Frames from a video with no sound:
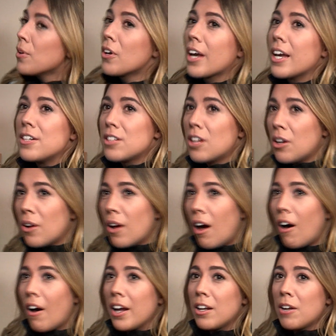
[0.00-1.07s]
Okay, so
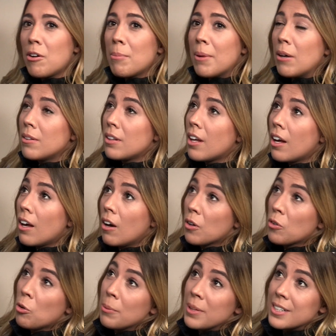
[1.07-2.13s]
I know about the
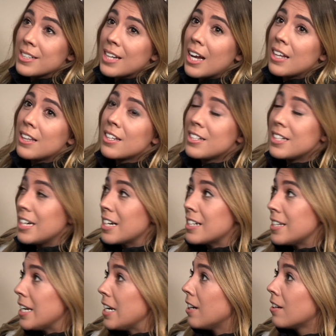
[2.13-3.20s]
ergonomics and the
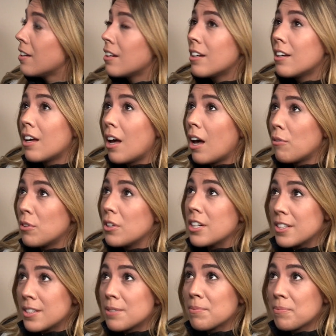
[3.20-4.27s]
DSE for
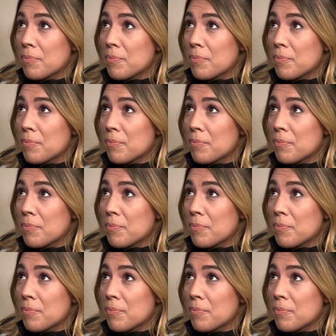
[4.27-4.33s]
this.